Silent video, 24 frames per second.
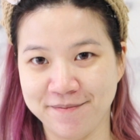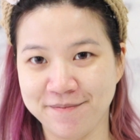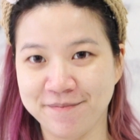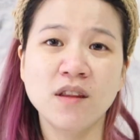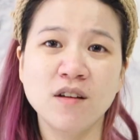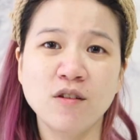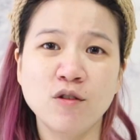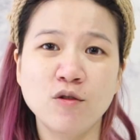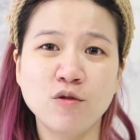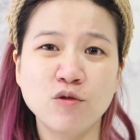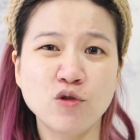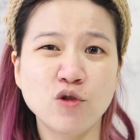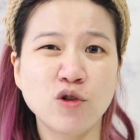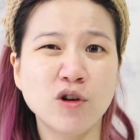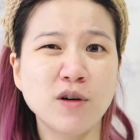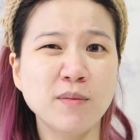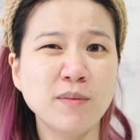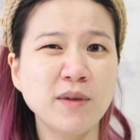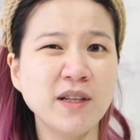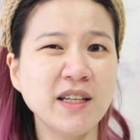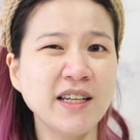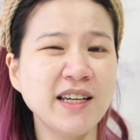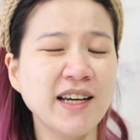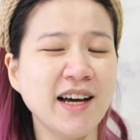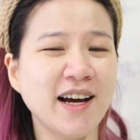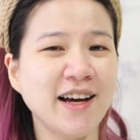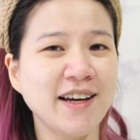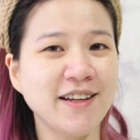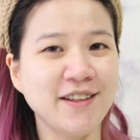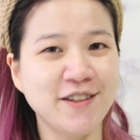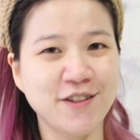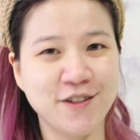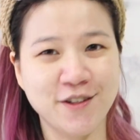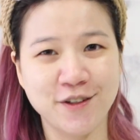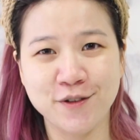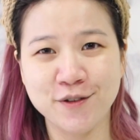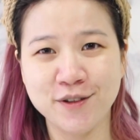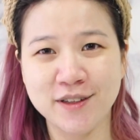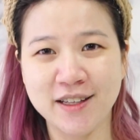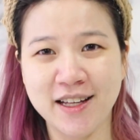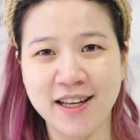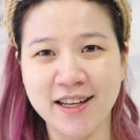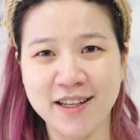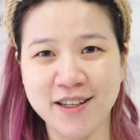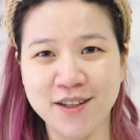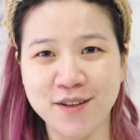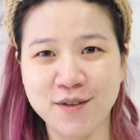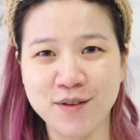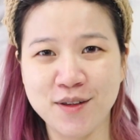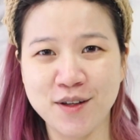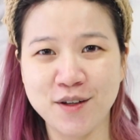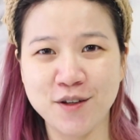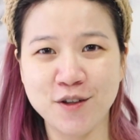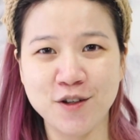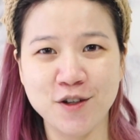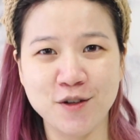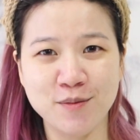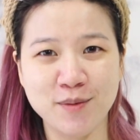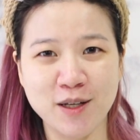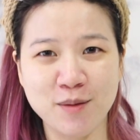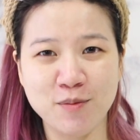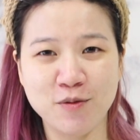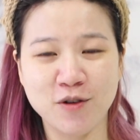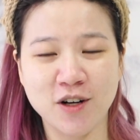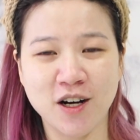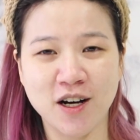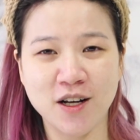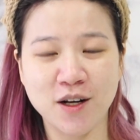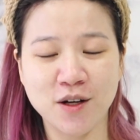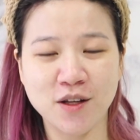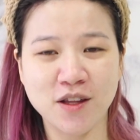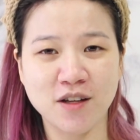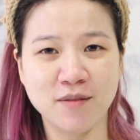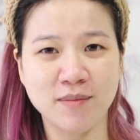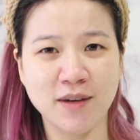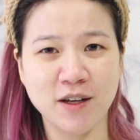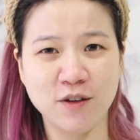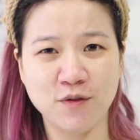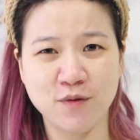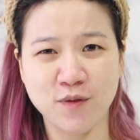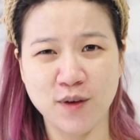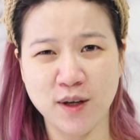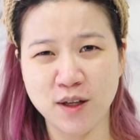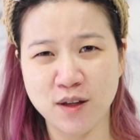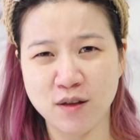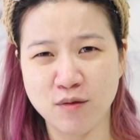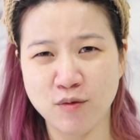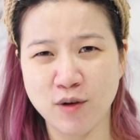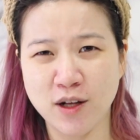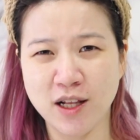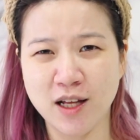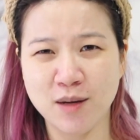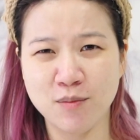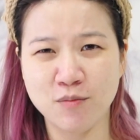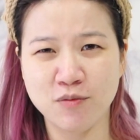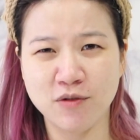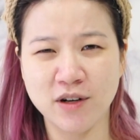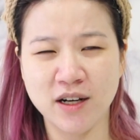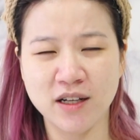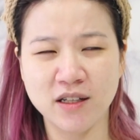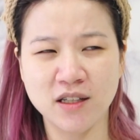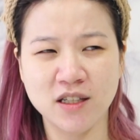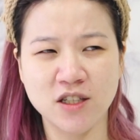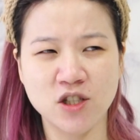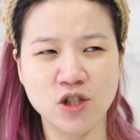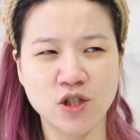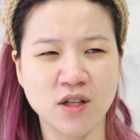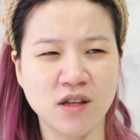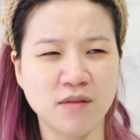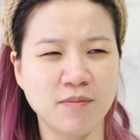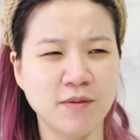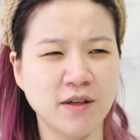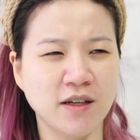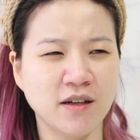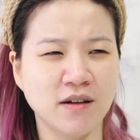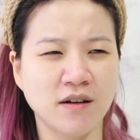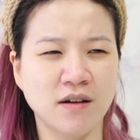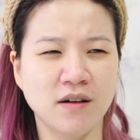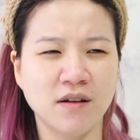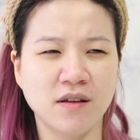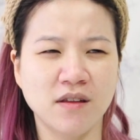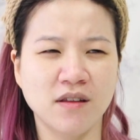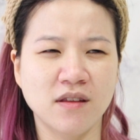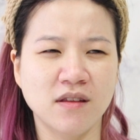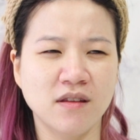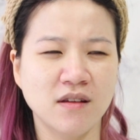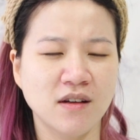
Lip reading: So normally I don't like using too many products on my face while I'm pregnant just because